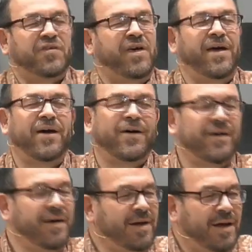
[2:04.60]
here
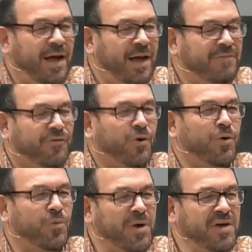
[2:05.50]
uh, for a
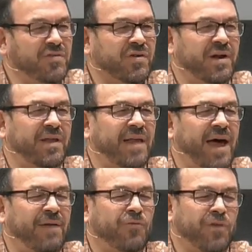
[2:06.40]
reason and
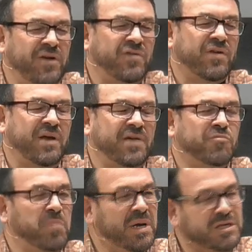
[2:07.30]
that reason is
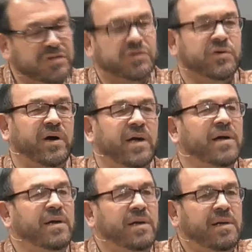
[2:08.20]
ministry
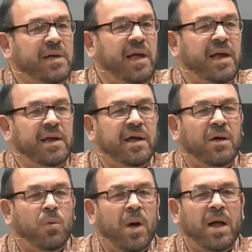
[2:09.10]
and uh,
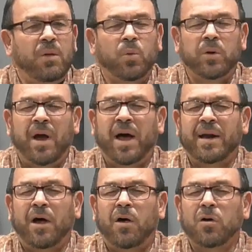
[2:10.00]
while we're not
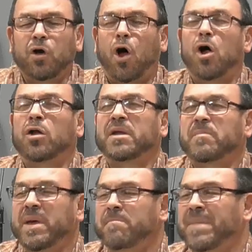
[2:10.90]
all called to
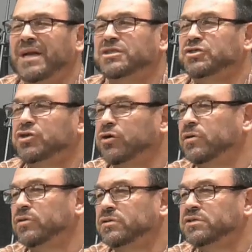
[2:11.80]
be
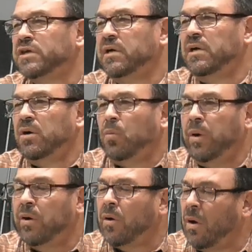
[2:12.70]
ministers we
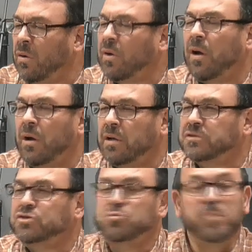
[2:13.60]
are all called
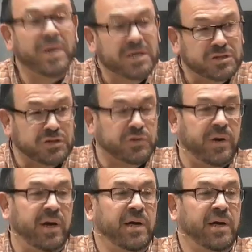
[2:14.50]
to ministry,